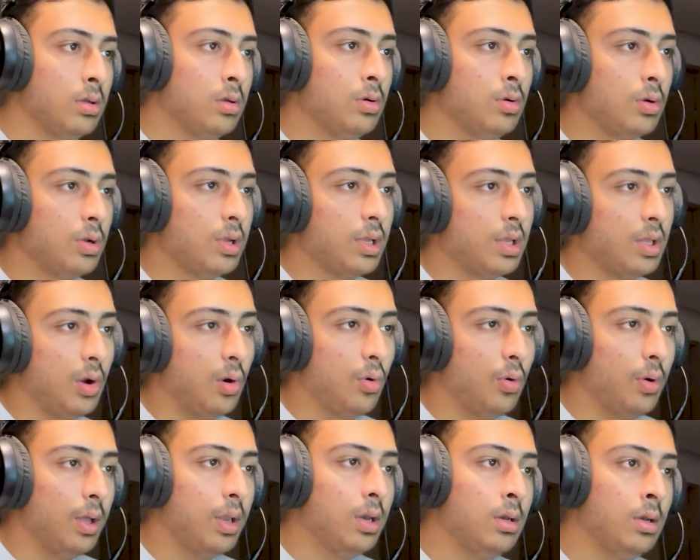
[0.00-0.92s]
Okay
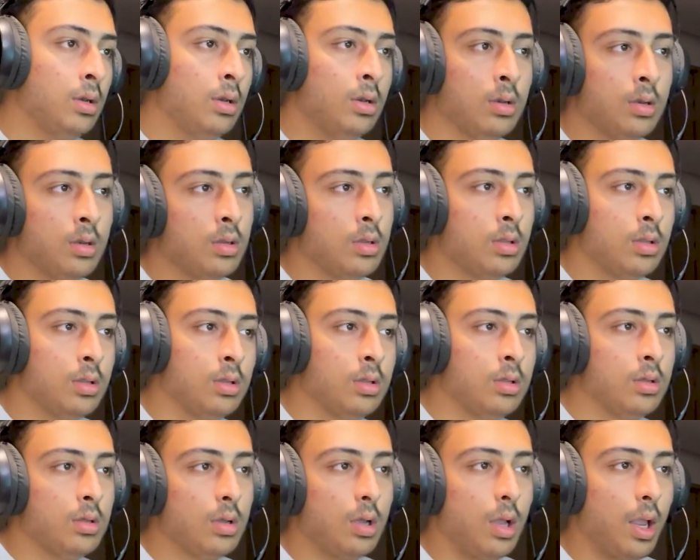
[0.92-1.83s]
Rowan
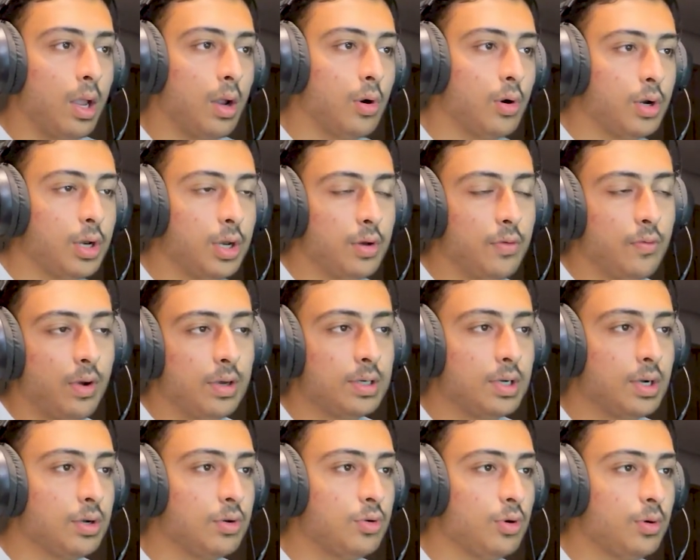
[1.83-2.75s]
I got
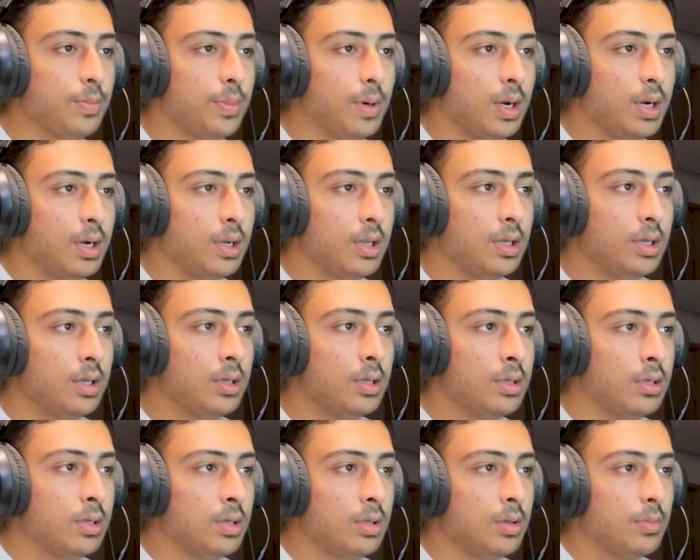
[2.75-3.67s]
invited to a party,
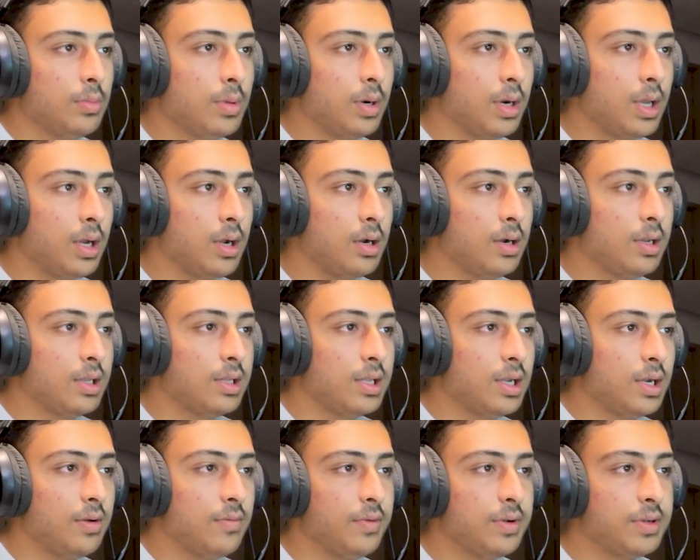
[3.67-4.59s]
but I can't
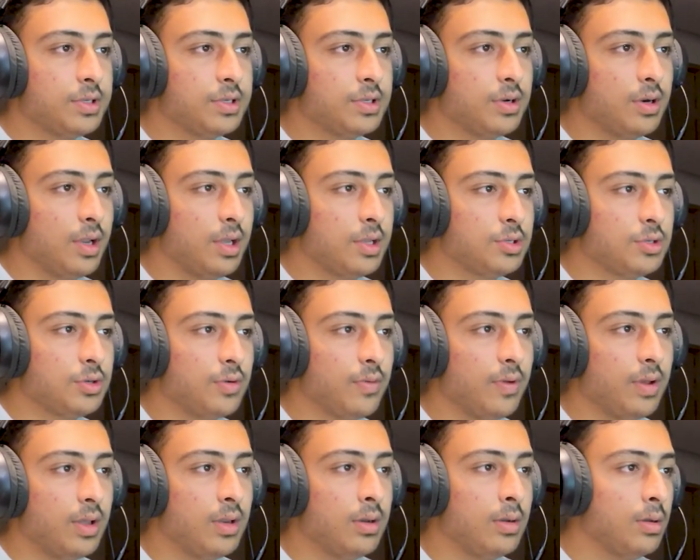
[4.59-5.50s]
decide which shirt I should
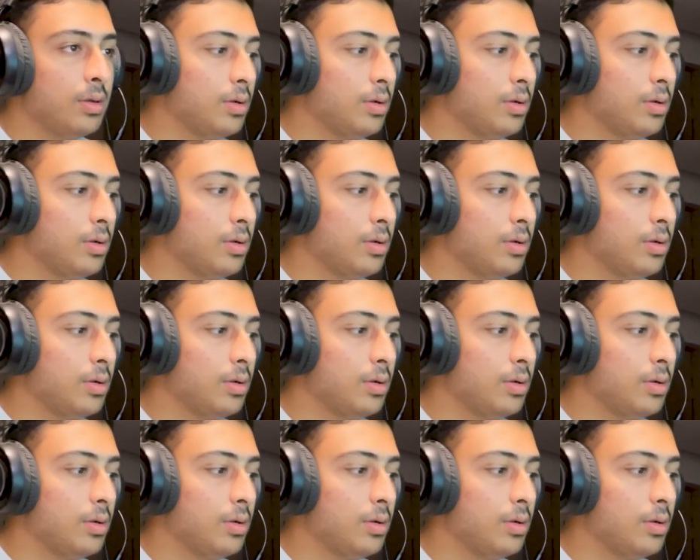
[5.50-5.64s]
wear.